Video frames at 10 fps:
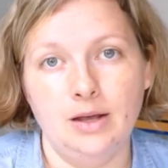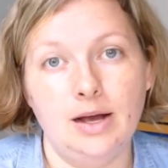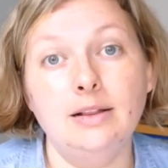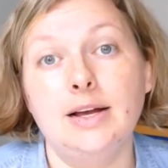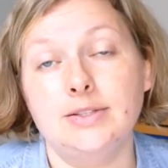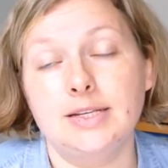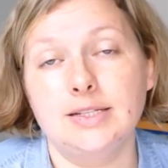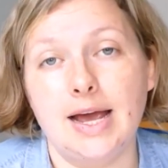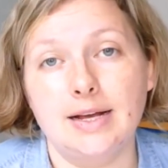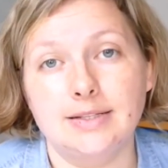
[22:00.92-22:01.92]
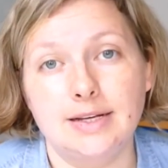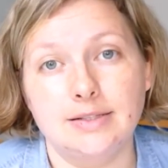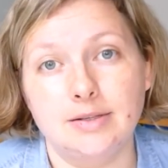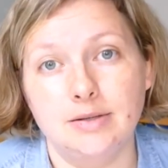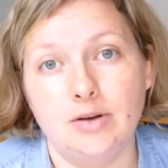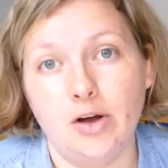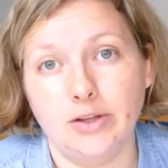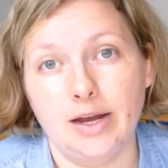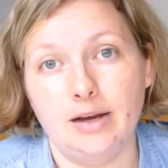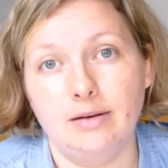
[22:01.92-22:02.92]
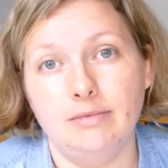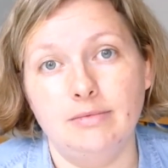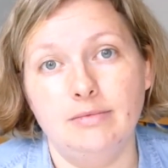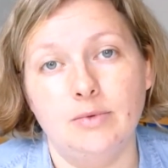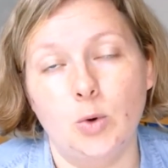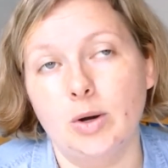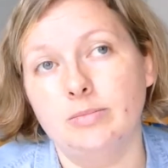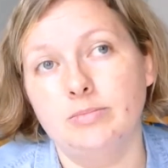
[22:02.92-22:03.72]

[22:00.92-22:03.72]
allows us to access online or